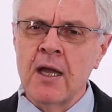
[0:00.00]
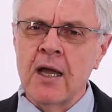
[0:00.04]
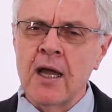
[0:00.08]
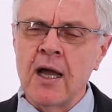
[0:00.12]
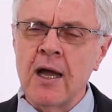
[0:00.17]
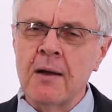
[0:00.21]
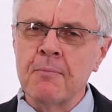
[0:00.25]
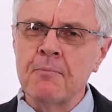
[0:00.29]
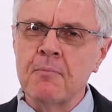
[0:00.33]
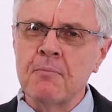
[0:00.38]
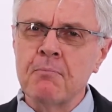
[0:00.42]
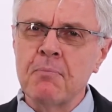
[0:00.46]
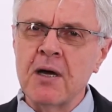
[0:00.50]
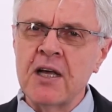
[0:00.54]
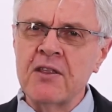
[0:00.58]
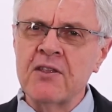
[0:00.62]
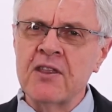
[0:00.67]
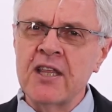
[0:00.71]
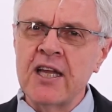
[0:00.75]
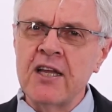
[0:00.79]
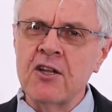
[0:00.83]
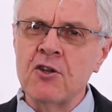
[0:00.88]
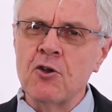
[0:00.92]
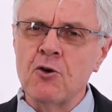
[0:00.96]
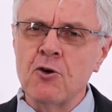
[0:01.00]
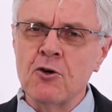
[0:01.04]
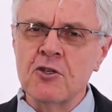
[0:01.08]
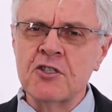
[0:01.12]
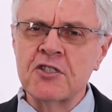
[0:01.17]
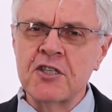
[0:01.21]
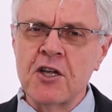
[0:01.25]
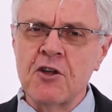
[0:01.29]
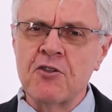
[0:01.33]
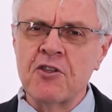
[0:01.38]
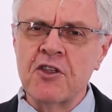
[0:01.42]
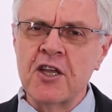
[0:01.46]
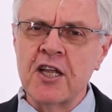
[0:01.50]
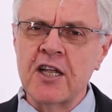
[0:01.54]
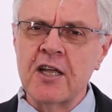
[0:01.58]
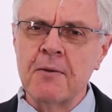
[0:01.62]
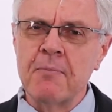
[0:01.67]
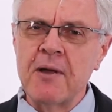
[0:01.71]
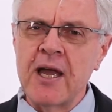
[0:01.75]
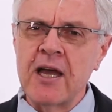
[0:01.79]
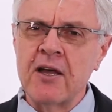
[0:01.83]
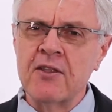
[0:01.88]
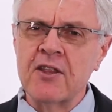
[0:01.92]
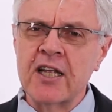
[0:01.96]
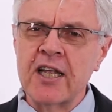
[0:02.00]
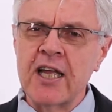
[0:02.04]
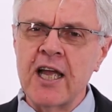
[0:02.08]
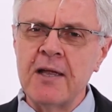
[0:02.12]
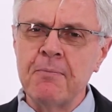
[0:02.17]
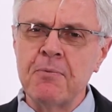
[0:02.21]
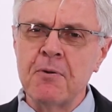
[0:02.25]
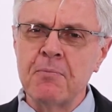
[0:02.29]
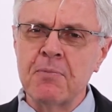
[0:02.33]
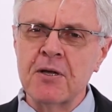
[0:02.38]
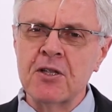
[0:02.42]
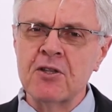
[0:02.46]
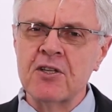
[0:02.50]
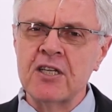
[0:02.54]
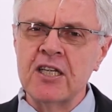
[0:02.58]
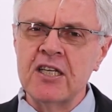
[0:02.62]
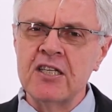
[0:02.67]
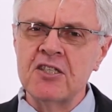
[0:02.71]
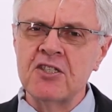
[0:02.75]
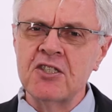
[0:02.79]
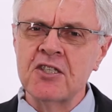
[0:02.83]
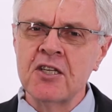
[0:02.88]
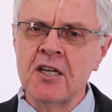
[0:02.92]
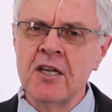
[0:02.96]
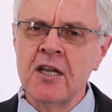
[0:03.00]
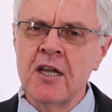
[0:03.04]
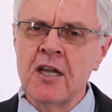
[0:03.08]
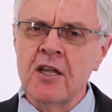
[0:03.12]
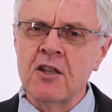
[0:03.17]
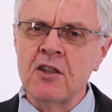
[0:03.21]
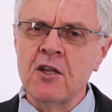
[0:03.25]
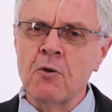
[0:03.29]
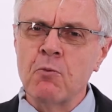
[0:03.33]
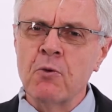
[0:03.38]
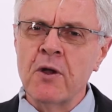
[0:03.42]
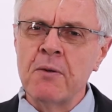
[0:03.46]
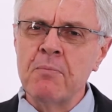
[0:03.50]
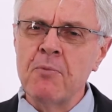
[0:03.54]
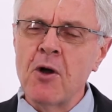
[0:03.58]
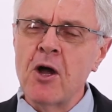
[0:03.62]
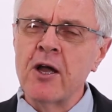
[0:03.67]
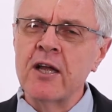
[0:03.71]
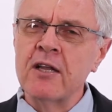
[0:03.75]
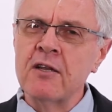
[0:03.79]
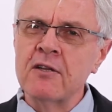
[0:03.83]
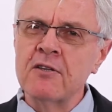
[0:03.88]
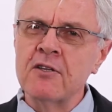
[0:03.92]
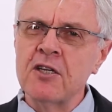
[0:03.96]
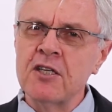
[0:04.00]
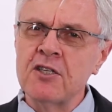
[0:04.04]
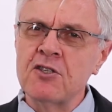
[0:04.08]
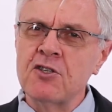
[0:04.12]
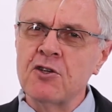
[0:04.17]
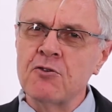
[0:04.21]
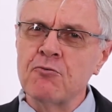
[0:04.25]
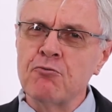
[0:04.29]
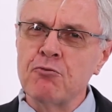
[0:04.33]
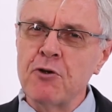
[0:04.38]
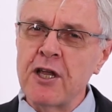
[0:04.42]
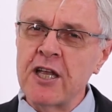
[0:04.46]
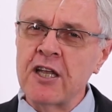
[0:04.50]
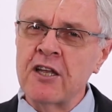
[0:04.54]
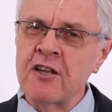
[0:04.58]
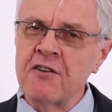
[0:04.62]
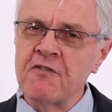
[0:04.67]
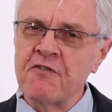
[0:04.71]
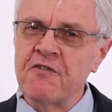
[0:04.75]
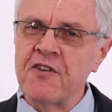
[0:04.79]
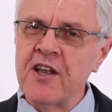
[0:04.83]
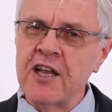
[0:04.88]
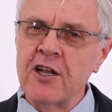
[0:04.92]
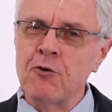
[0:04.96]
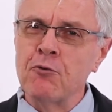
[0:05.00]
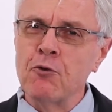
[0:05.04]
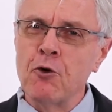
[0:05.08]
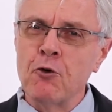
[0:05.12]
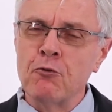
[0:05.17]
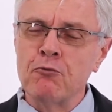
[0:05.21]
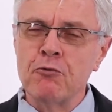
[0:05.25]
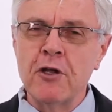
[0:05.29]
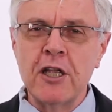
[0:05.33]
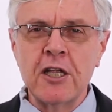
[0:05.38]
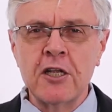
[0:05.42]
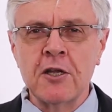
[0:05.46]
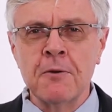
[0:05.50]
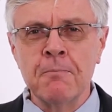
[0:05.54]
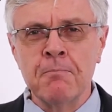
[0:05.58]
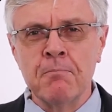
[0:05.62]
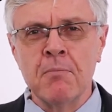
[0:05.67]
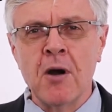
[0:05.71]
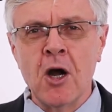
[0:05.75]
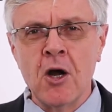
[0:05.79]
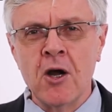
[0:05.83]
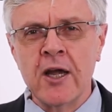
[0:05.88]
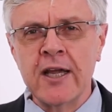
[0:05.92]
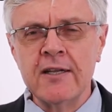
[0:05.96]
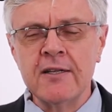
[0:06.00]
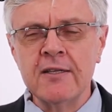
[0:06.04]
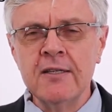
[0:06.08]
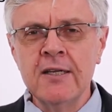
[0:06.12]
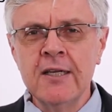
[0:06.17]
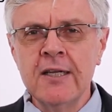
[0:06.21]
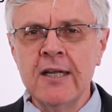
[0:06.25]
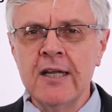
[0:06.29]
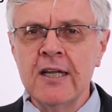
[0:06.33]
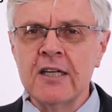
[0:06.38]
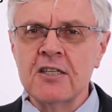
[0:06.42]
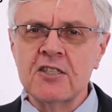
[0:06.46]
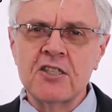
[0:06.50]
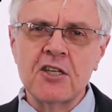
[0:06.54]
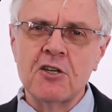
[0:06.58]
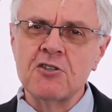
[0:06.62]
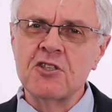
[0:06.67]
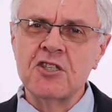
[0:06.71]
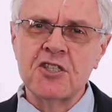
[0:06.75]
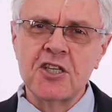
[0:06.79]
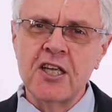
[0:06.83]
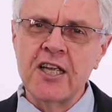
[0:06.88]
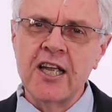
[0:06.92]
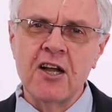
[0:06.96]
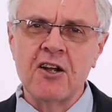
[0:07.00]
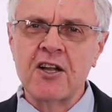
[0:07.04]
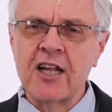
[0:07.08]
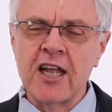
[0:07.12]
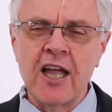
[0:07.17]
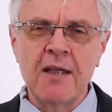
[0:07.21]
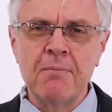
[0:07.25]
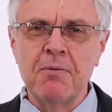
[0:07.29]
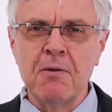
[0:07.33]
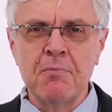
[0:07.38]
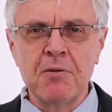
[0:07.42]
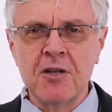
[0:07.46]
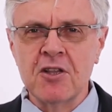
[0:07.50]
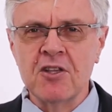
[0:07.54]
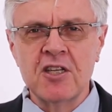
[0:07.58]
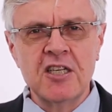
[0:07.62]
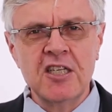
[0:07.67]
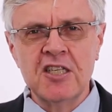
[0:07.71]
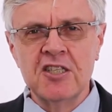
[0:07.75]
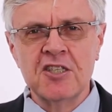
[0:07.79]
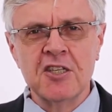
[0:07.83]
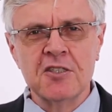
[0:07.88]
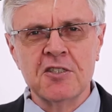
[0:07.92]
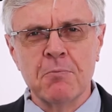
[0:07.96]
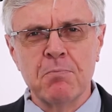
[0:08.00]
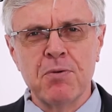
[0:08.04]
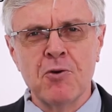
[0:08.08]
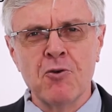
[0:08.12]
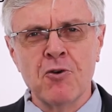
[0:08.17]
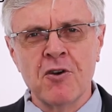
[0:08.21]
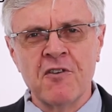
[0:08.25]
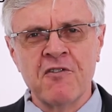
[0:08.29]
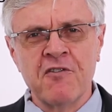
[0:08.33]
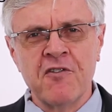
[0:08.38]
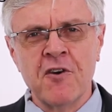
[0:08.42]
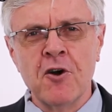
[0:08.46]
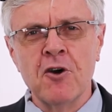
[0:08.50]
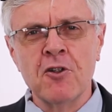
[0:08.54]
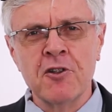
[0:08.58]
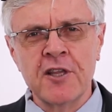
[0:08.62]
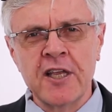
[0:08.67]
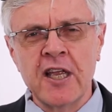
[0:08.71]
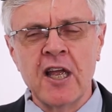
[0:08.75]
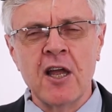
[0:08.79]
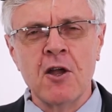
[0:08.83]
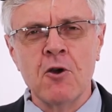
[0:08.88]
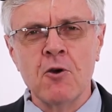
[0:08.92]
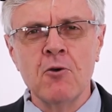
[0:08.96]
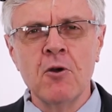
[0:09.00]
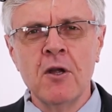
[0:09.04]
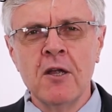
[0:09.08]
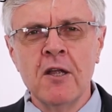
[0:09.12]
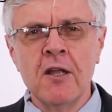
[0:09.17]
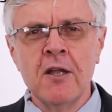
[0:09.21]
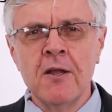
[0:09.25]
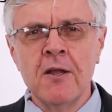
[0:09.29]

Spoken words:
But then also think about the capabilities that we might need to reconfigure or recombine. So see our capabilities as a portfolio